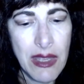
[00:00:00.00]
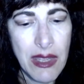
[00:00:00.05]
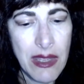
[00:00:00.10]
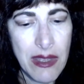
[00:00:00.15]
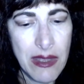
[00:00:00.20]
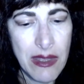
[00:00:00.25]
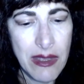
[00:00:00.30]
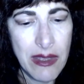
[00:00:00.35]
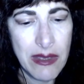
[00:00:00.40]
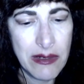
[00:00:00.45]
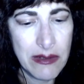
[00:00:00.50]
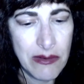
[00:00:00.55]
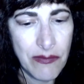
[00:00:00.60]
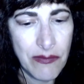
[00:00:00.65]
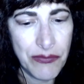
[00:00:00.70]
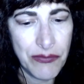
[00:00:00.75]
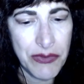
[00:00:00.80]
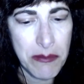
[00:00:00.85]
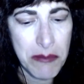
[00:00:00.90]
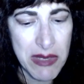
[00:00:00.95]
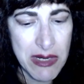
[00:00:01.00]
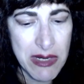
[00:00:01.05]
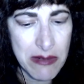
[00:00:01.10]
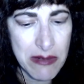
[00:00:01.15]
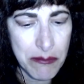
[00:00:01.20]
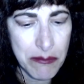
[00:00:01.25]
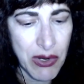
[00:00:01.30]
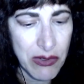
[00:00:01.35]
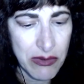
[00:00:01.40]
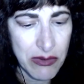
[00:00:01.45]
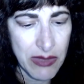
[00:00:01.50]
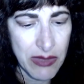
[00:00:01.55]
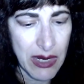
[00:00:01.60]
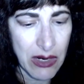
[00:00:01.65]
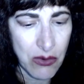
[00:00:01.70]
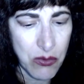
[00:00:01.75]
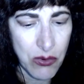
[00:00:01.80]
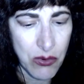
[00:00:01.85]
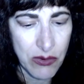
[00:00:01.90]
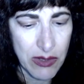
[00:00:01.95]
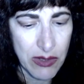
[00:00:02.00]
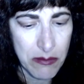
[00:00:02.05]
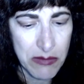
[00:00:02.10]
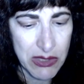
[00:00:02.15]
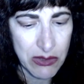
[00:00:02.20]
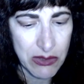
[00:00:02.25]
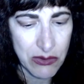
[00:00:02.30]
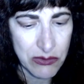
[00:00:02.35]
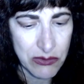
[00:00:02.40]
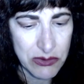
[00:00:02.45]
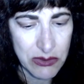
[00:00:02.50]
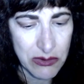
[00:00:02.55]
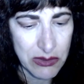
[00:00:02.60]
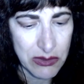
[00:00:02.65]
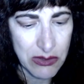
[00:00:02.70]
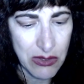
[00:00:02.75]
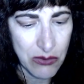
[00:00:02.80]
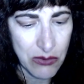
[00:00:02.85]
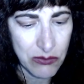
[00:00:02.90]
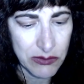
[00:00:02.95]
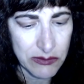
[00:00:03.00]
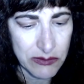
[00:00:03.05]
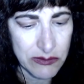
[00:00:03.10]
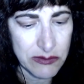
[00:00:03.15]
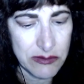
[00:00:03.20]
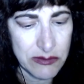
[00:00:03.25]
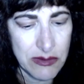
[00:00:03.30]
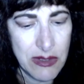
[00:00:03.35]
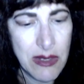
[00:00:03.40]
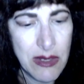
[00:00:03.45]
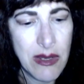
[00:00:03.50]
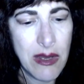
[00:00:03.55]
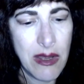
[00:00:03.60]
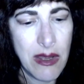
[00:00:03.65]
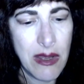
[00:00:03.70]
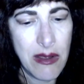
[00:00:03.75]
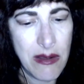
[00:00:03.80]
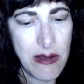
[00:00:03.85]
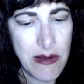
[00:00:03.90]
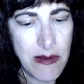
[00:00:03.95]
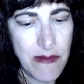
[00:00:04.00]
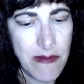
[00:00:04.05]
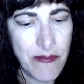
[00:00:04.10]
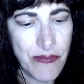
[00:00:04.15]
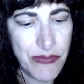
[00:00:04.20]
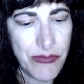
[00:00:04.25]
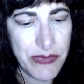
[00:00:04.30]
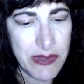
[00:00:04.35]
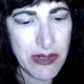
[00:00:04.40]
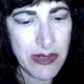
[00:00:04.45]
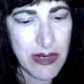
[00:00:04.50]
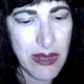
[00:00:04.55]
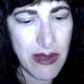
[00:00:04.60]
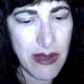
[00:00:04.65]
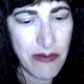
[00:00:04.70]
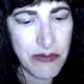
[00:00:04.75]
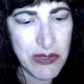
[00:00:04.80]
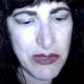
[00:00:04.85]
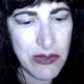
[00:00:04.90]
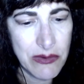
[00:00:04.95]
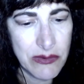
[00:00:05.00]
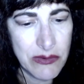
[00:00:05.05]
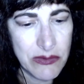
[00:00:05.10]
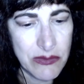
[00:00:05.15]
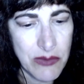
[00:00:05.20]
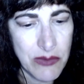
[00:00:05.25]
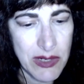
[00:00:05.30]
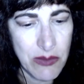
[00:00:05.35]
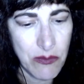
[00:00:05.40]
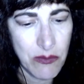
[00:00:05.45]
And the main part of that quote, I'm going to go to the notes that I have here, so I